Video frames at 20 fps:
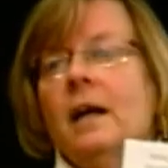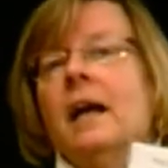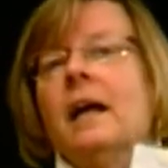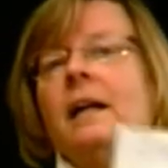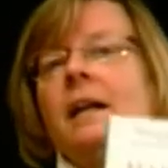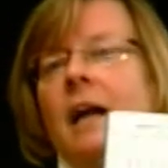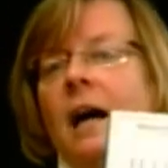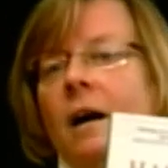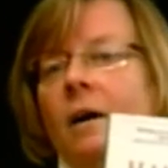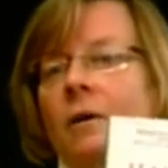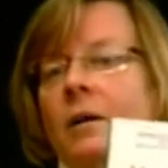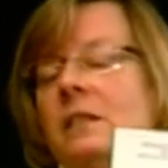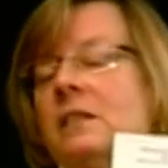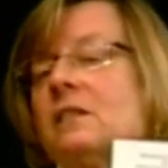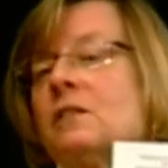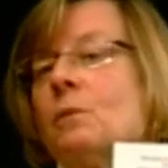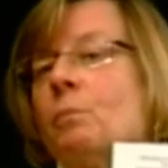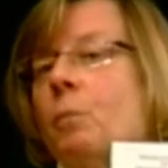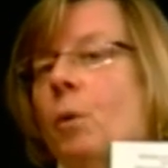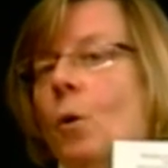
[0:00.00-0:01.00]
and how it
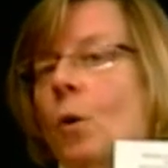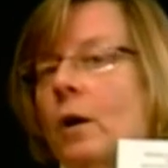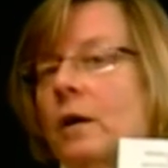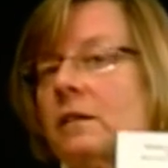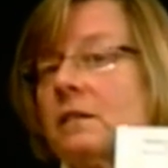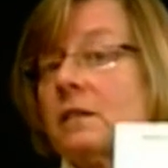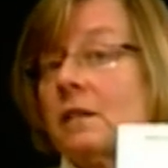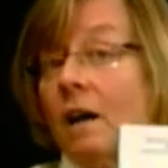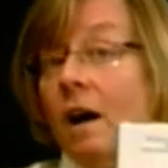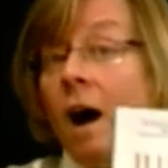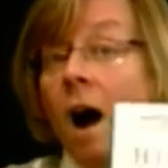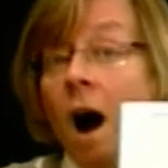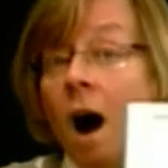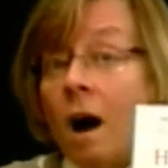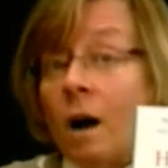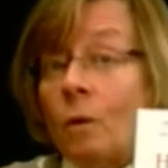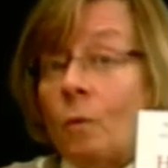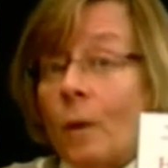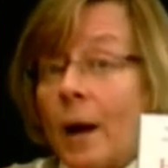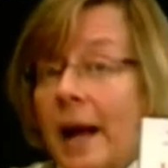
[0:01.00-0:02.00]
supports
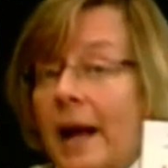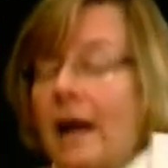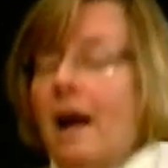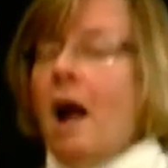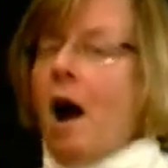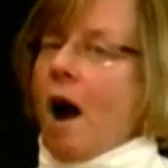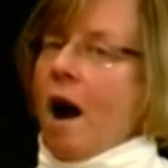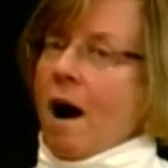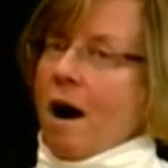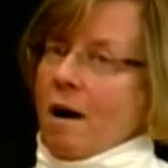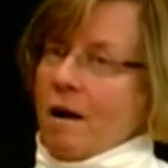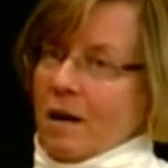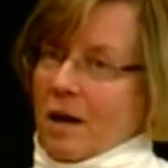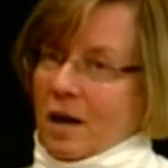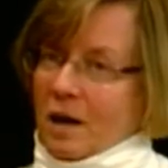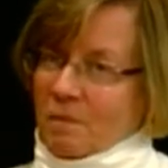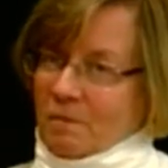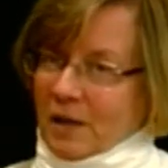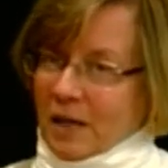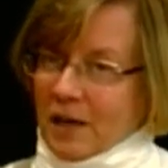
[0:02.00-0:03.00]
our way, our
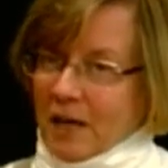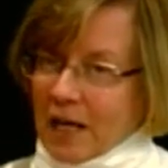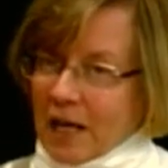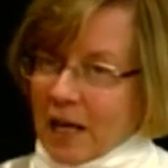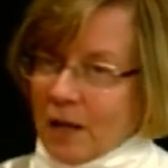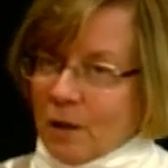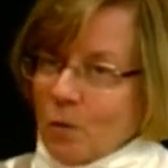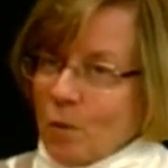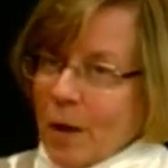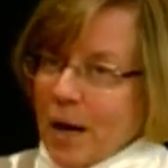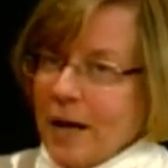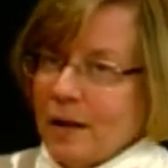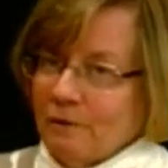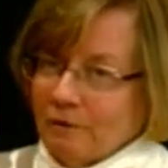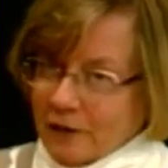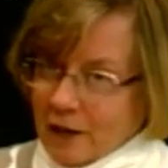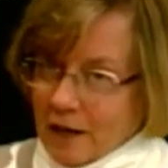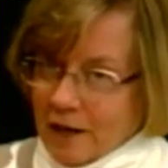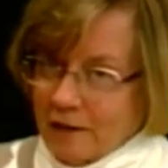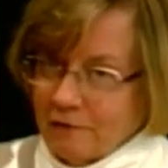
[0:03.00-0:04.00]
American way of
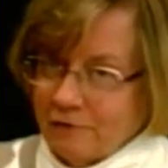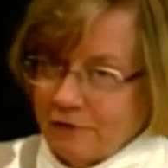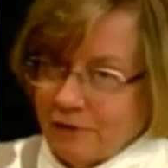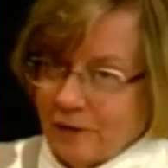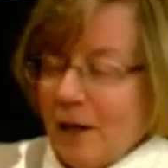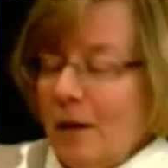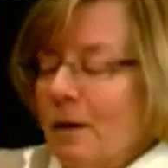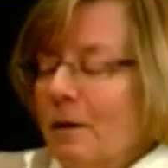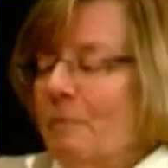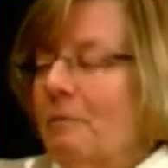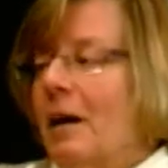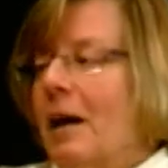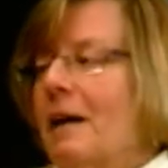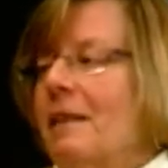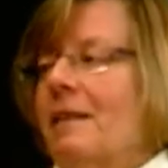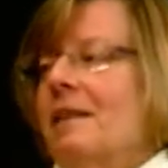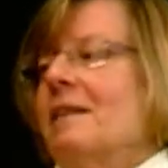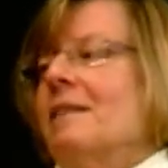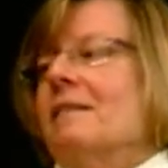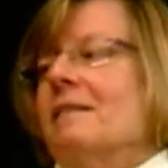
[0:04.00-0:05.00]
life by
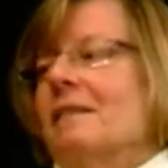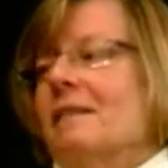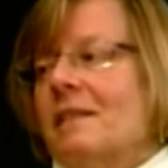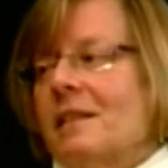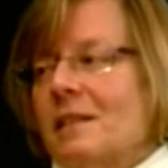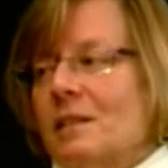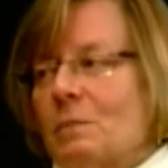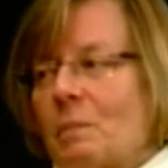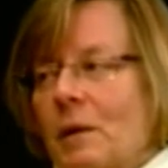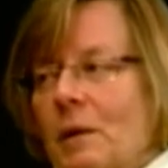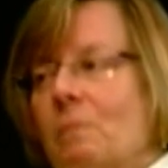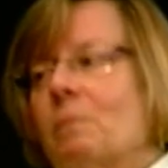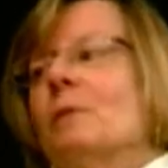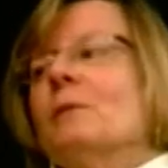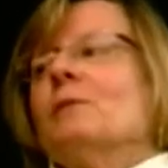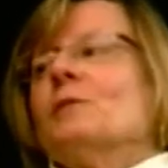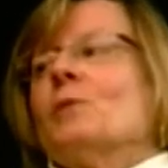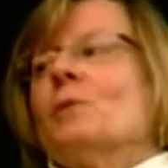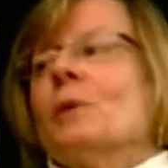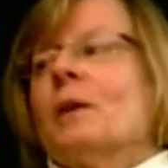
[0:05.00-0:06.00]
the, okay. these people
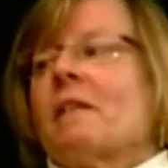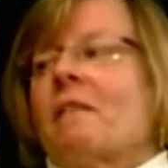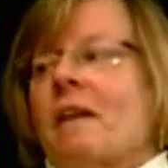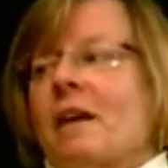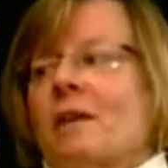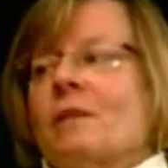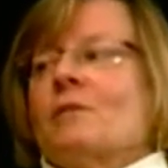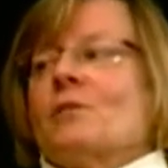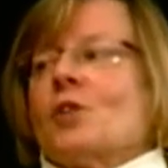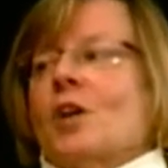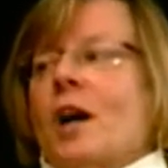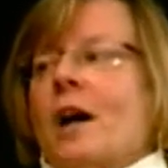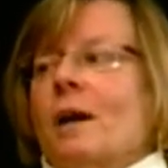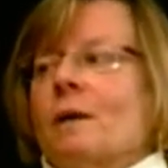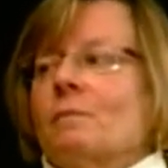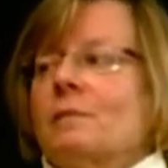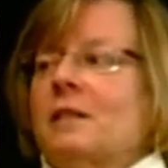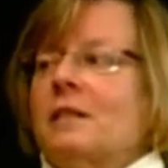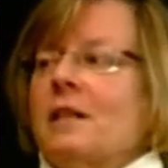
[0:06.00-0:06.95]
doing their. It sounds a little